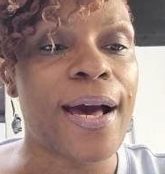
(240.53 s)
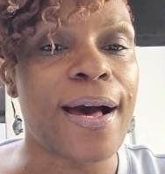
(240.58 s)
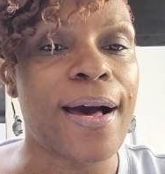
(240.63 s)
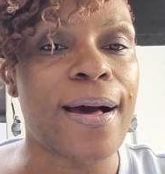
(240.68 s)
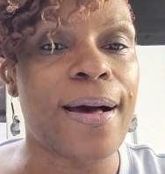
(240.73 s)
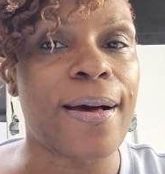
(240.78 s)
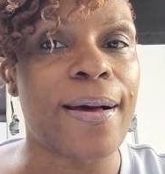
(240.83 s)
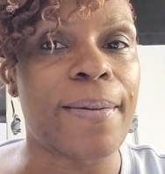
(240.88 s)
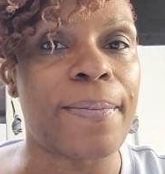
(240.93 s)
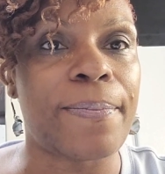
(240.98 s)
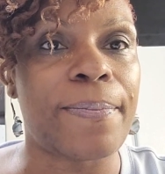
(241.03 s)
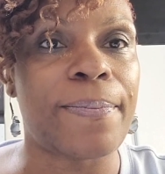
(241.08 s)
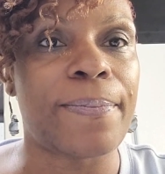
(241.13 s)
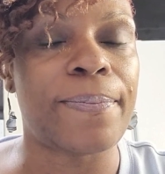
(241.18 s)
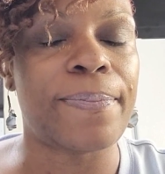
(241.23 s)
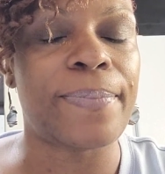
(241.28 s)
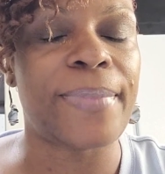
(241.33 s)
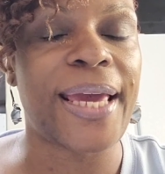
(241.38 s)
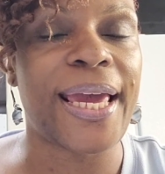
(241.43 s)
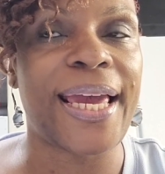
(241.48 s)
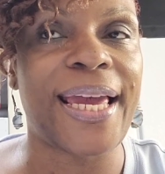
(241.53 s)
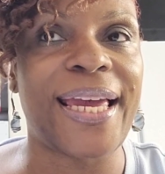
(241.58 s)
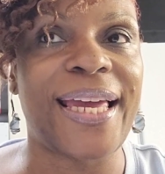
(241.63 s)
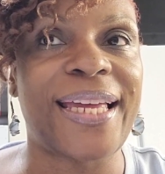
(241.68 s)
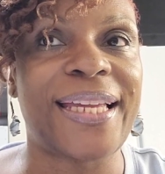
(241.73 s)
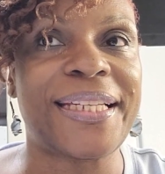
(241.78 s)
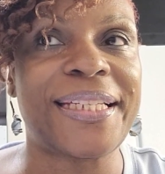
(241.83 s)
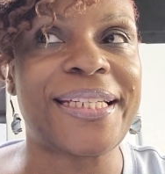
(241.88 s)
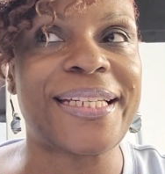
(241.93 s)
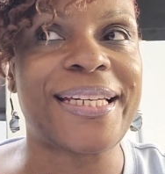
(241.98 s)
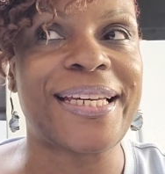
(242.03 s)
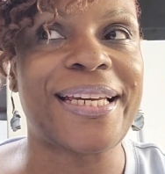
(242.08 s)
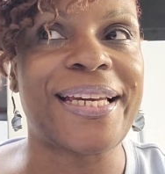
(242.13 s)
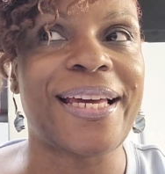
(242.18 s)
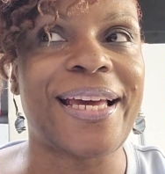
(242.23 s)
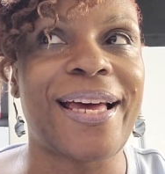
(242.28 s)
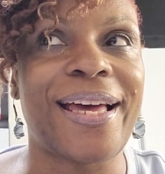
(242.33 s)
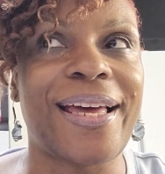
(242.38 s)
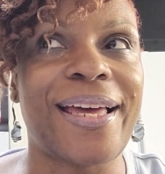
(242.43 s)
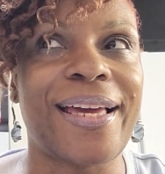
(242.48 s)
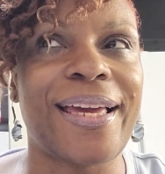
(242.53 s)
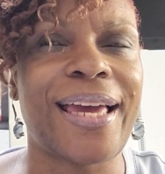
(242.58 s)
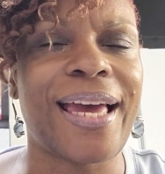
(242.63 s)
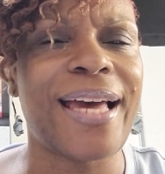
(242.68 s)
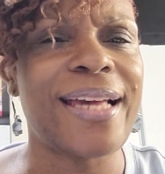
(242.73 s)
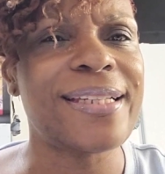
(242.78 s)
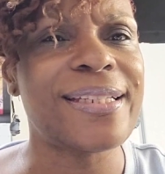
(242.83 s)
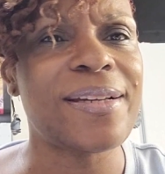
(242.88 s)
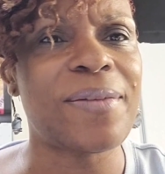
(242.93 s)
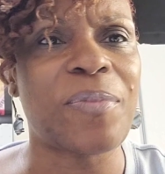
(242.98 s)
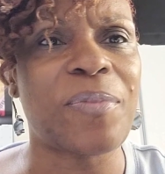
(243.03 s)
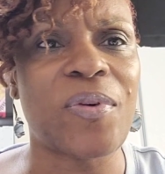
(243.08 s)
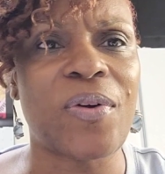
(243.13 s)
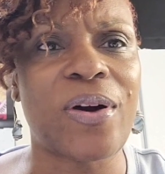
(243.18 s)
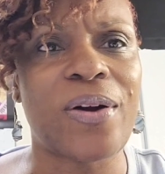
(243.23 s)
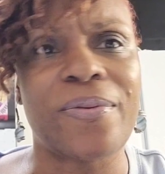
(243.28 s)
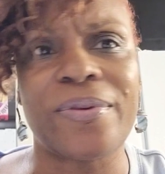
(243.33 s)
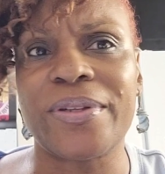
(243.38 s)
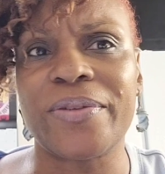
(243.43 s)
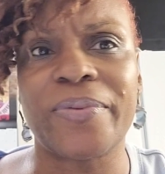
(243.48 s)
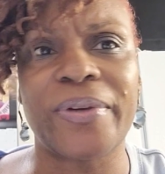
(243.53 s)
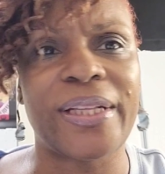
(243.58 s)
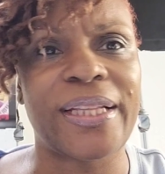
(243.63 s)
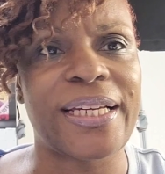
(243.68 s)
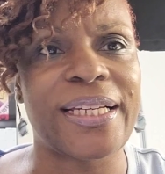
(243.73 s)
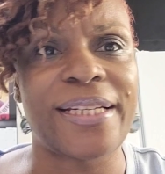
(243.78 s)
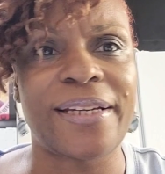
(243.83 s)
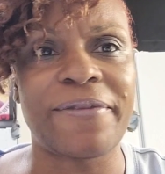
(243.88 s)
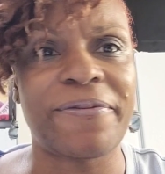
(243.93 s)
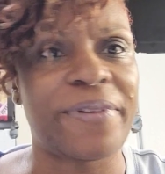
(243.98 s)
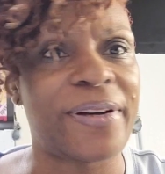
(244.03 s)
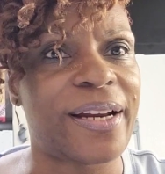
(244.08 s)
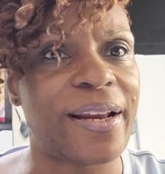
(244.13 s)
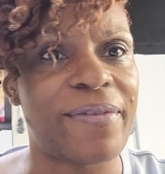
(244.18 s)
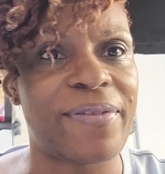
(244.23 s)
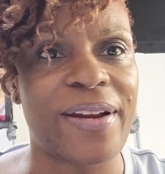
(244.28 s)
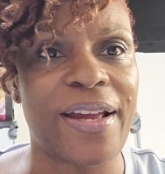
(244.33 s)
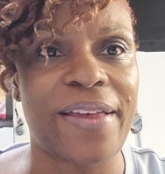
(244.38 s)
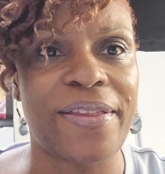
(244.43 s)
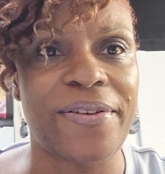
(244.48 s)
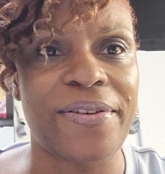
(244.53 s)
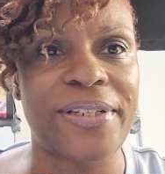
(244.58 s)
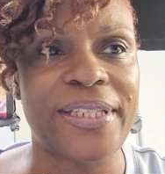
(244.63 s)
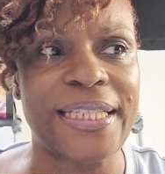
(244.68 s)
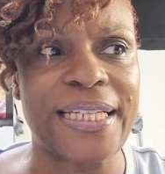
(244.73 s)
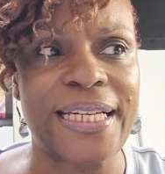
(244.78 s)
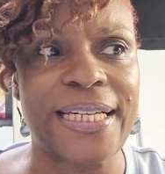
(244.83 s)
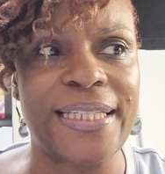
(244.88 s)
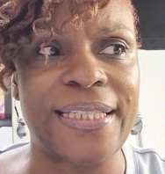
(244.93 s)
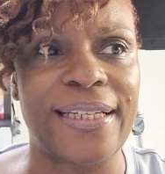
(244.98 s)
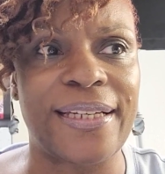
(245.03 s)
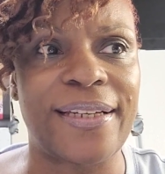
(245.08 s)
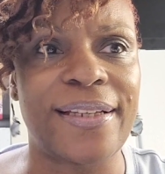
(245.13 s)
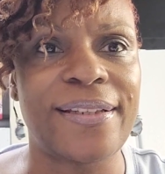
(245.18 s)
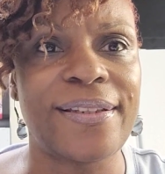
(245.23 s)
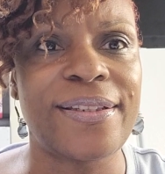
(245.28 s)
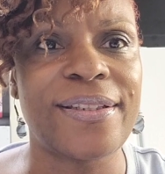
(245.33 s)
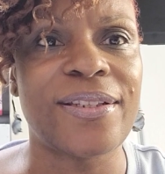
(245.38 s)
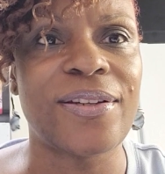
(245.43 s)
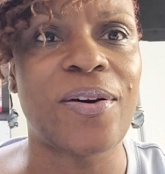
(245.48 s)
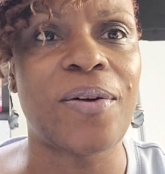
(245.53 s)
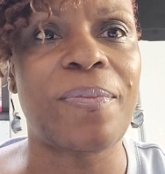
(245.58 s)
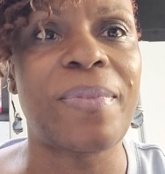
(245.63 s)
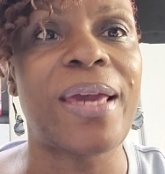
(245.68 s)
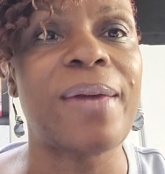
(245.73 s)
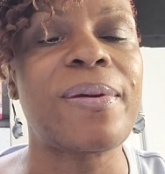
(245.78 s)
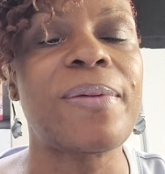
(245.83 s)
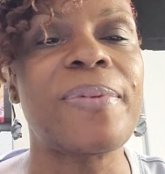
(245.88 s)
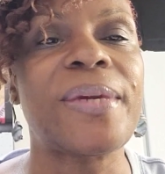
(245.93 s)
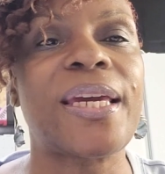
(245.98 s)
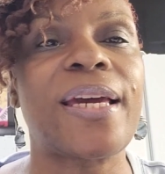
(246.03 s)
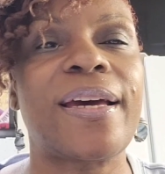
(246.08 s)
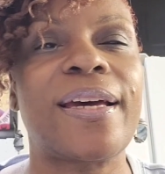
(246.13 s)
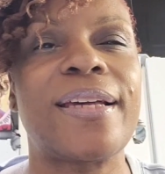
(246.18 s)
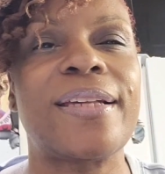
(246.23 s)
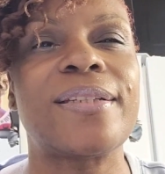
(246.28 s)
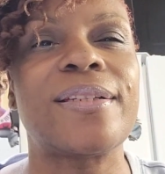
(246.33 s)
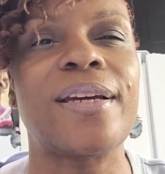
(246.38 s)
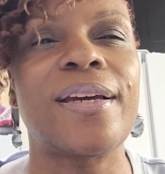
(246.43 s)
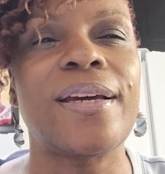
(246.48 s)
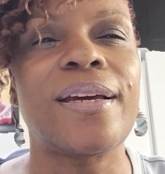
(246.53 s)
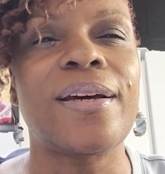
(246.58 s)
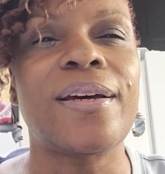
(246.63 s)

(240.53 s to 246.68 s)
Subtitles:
And Casa Amor was really different every other season, so maybe because